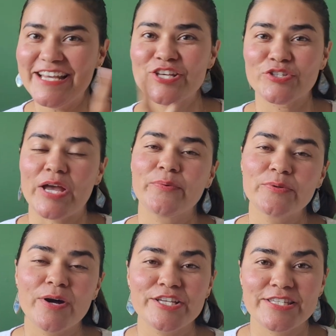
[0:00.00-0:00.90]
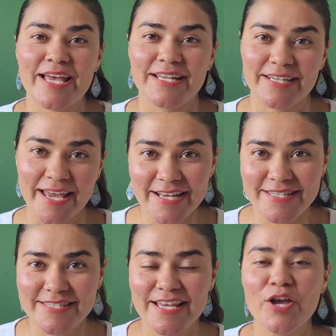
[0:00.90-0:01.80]
So I would watch that
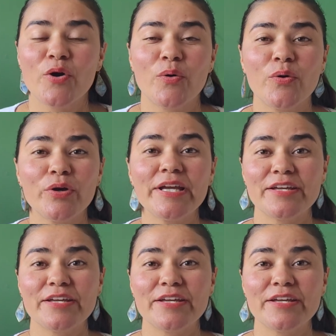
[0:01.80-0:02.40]
next. Or